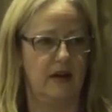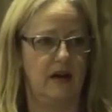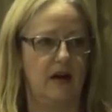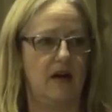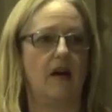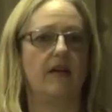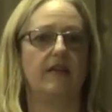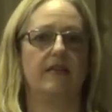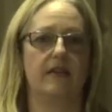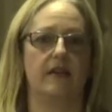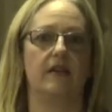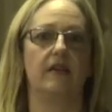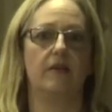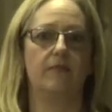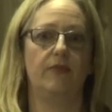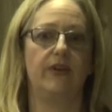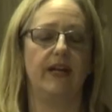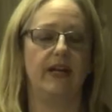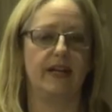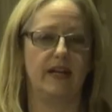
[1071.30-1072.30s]
I think I'm
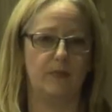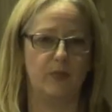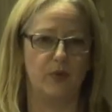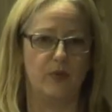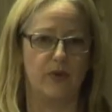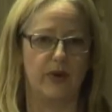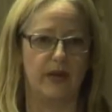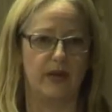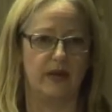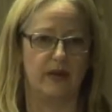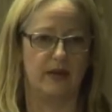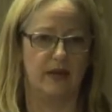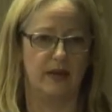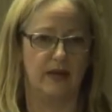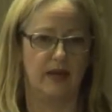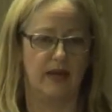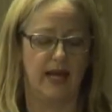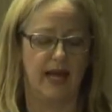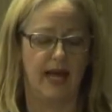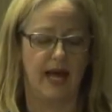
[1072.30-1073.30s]
really a boy.
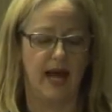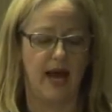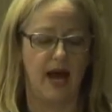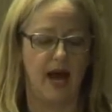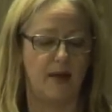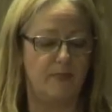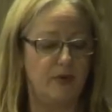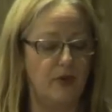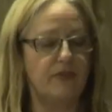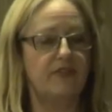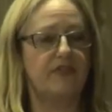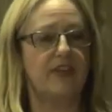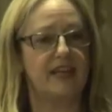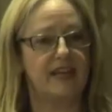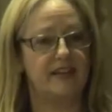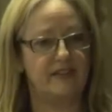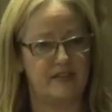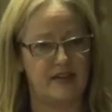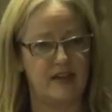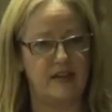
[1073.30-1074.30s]
I'm not saying
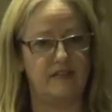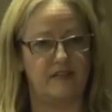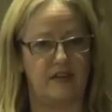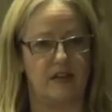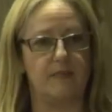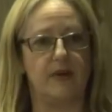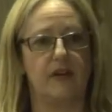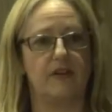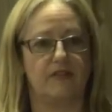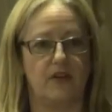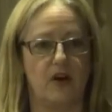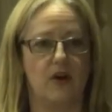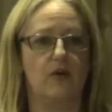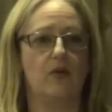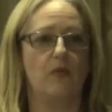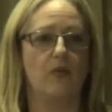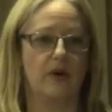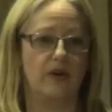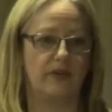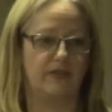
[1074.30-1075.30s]
it's easy because the whole
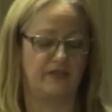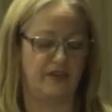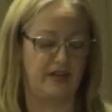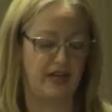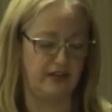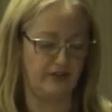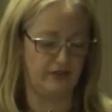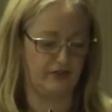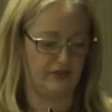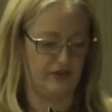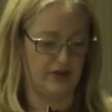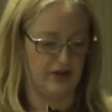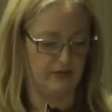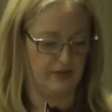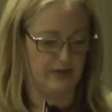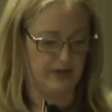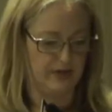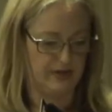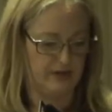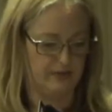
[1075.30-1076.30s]
world is against you,
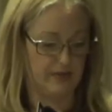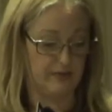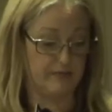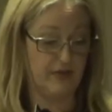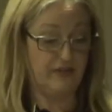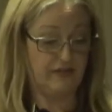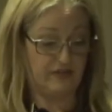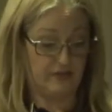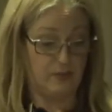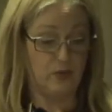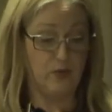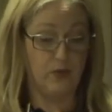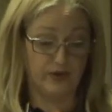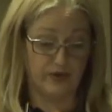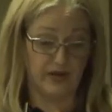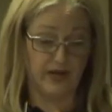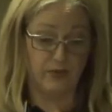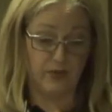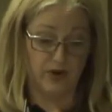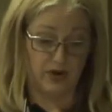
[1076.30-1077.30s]
but most
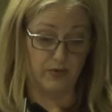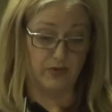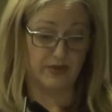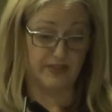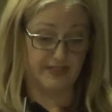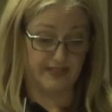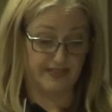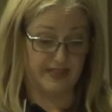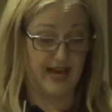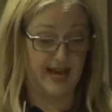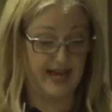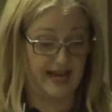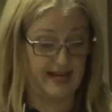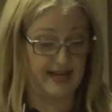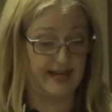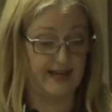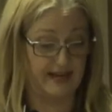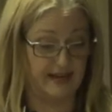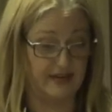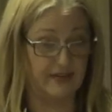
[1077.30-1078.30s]
importantly what I want to say
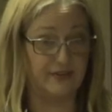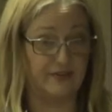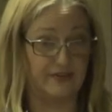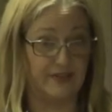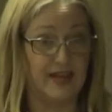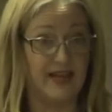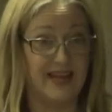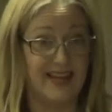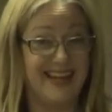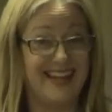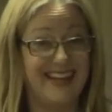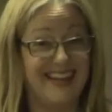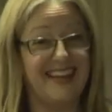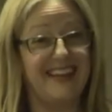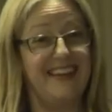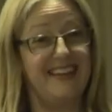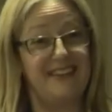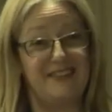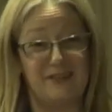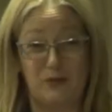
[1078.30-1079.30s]
is
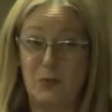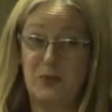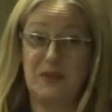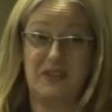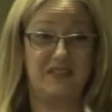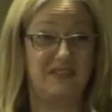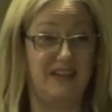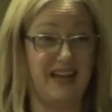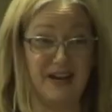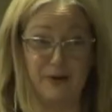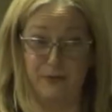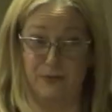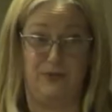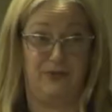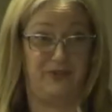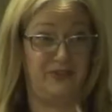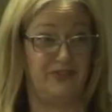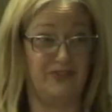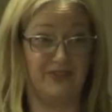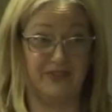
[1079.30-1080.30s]
sort this
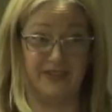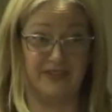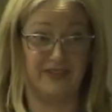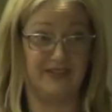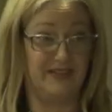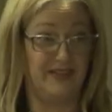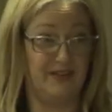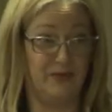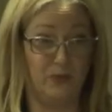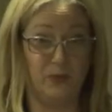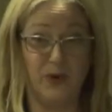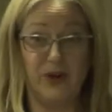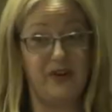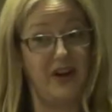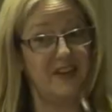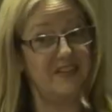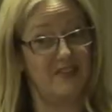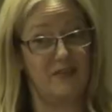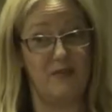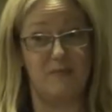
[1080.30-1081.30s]
out. We're
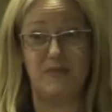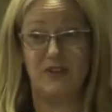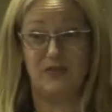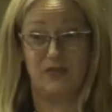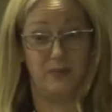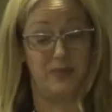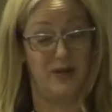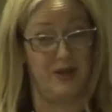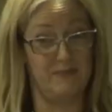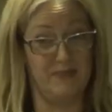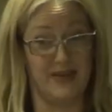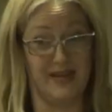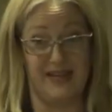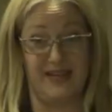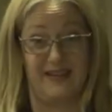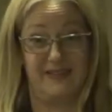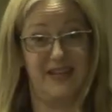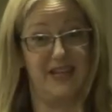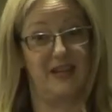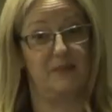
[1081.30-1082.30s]
going to have a miserable unpicking
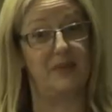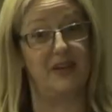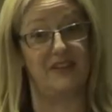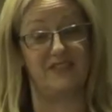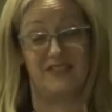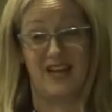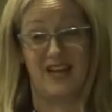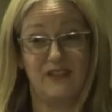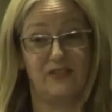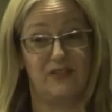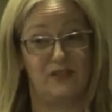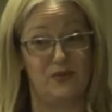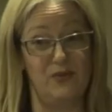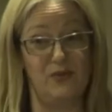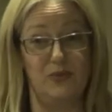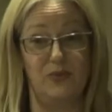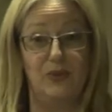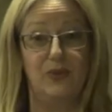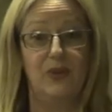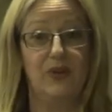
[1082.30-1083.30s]
thing, because
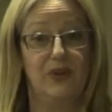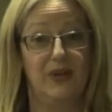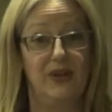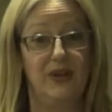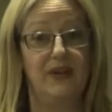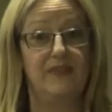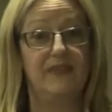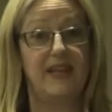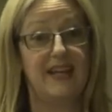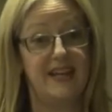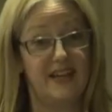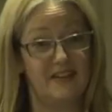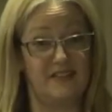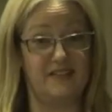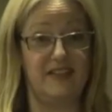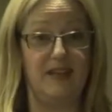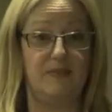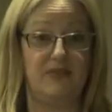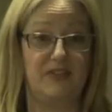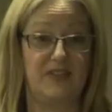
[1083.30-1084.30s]
school, they let
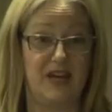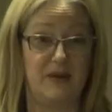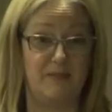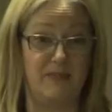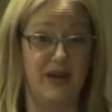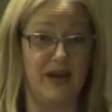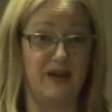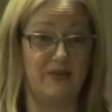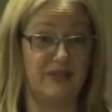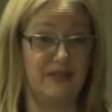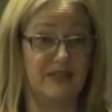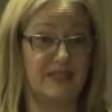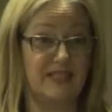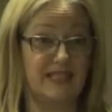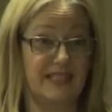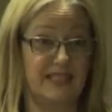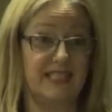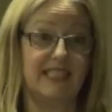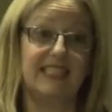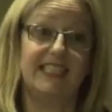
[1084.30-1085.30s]
slip to that parent
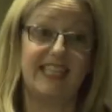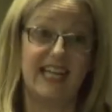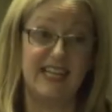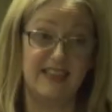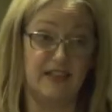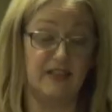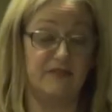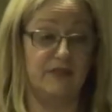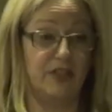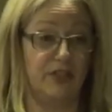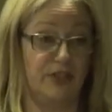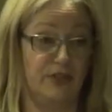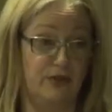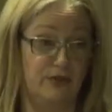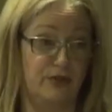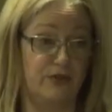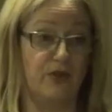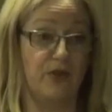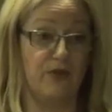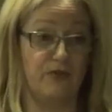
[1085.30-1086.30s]
that a tenth of the
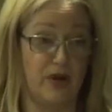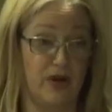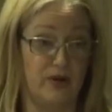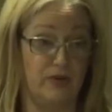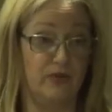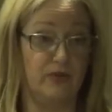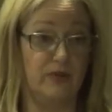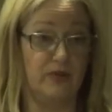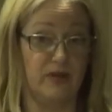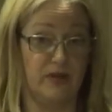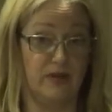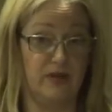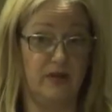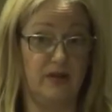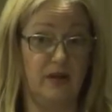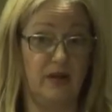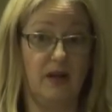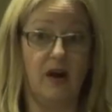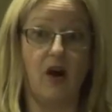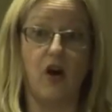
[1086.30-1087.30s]
children on roll
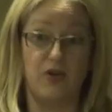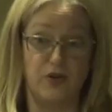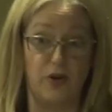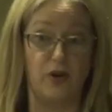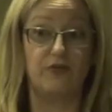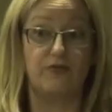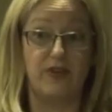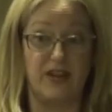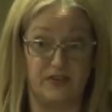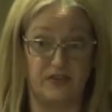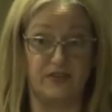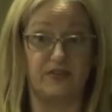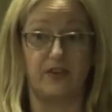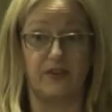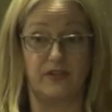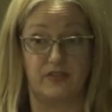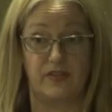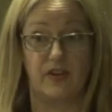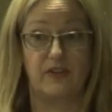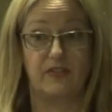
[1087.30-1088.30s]
are not registered
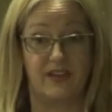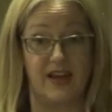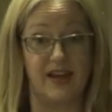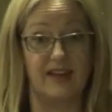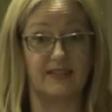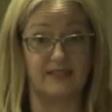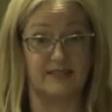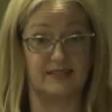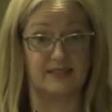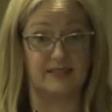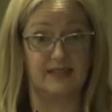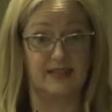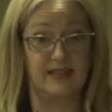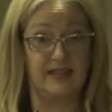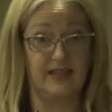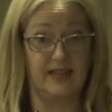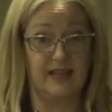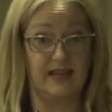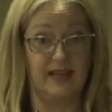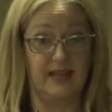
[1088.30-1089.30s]
as their sex.
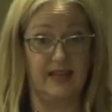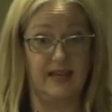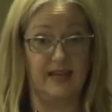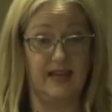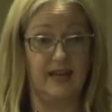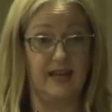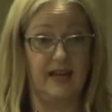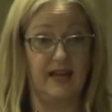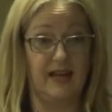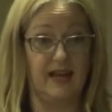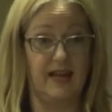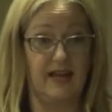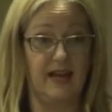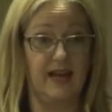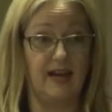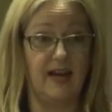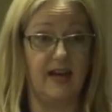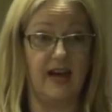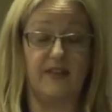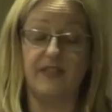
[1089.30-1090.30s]

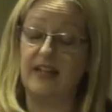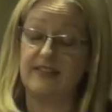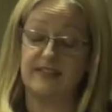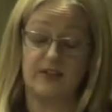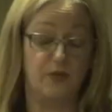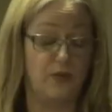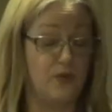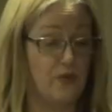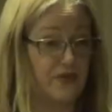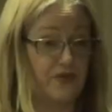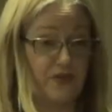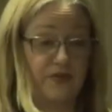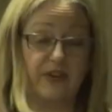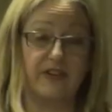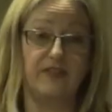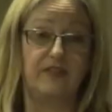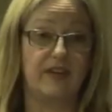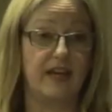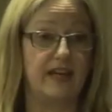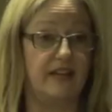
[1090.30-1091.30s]
And that's an ordinary
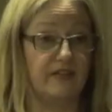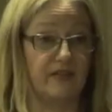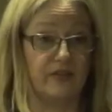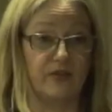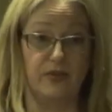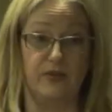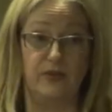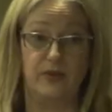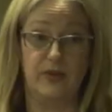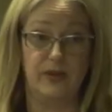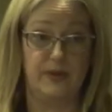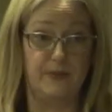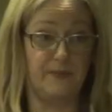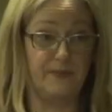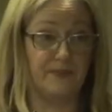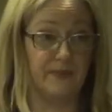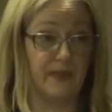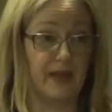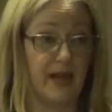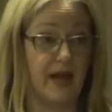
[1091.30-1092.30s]
state school.
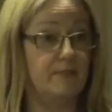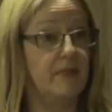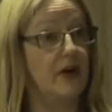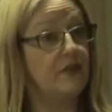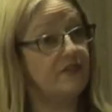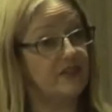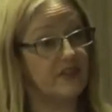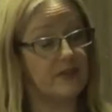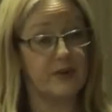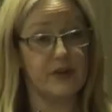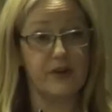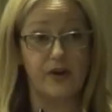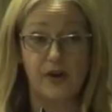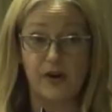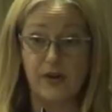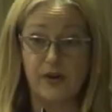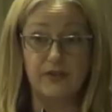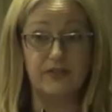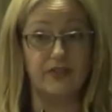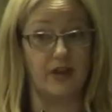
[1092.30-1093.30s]
And most of them are
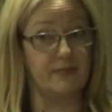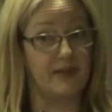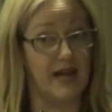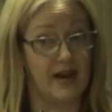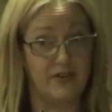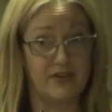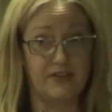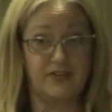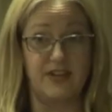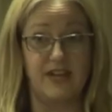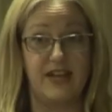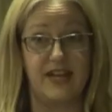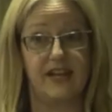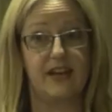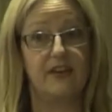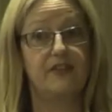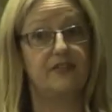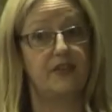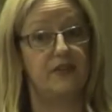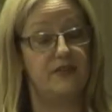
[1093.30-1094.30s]
girls, I'm guaranteeing
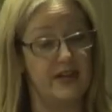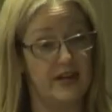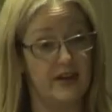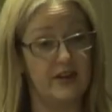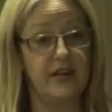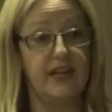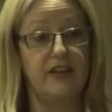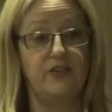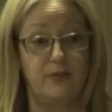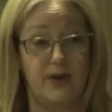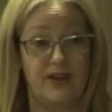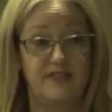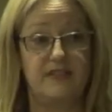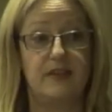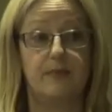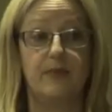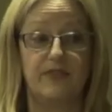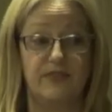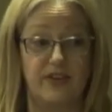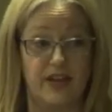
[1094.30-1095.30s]
it, so nearly
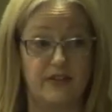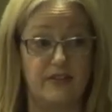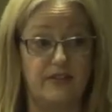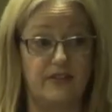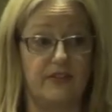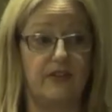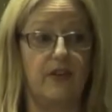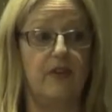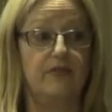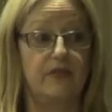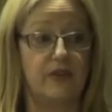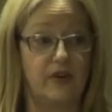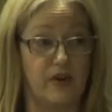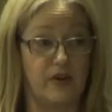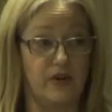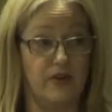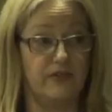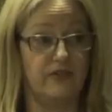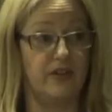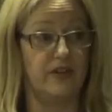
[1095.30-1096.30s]
20% of the
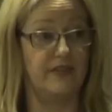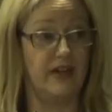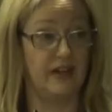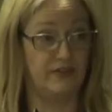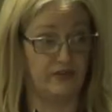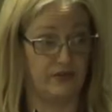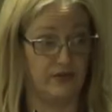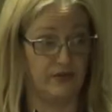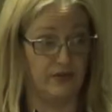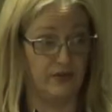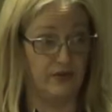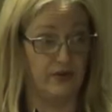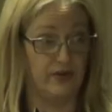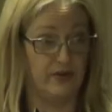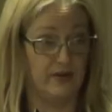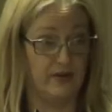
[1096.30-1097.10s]
girls in that school